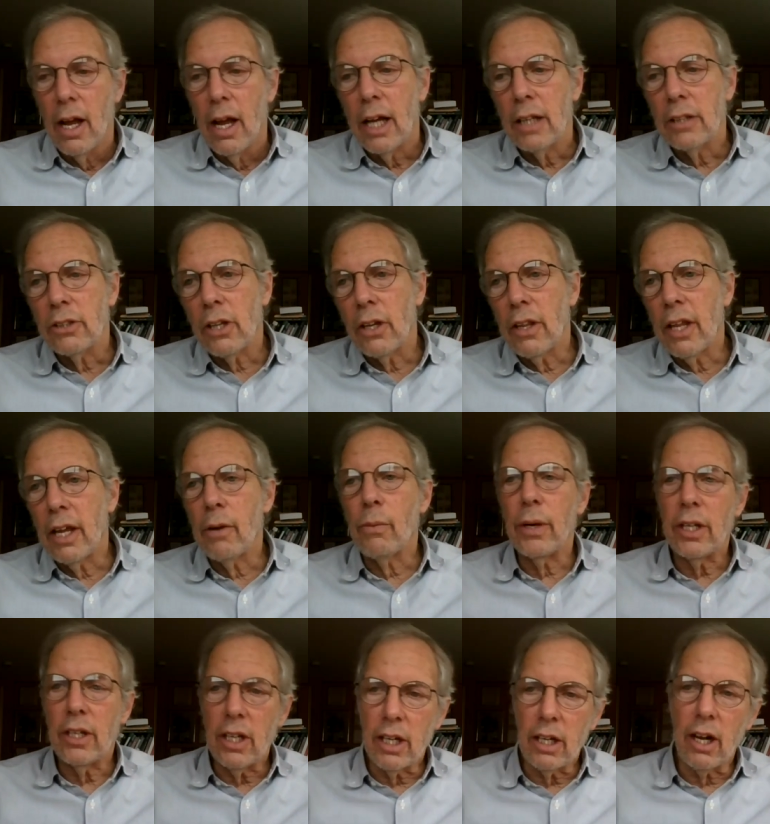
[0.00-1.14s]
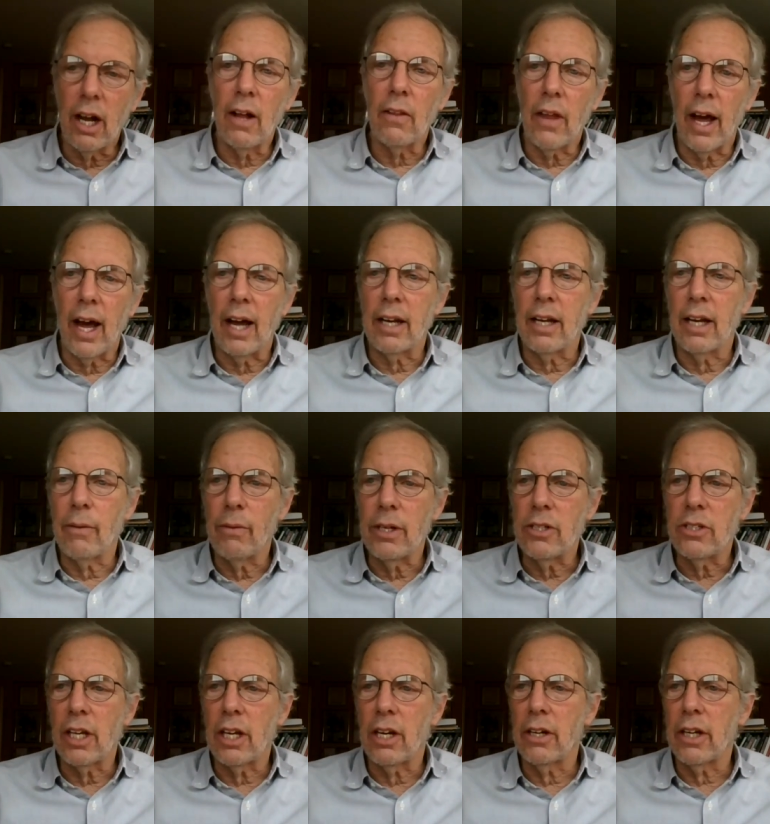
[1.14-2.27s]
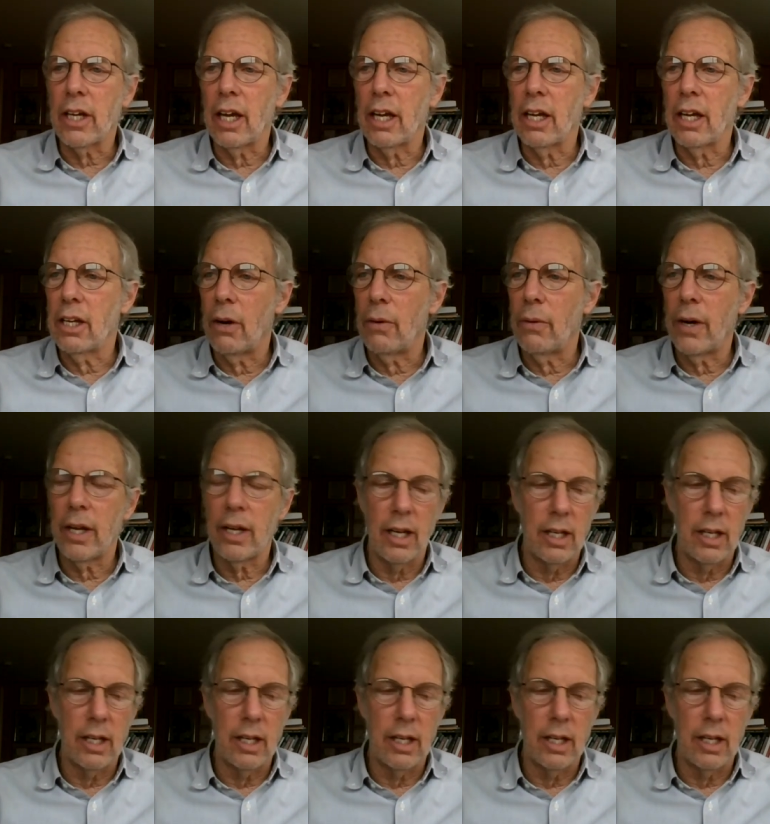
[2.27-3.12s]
And so then we did all that and we said, okay, you know what?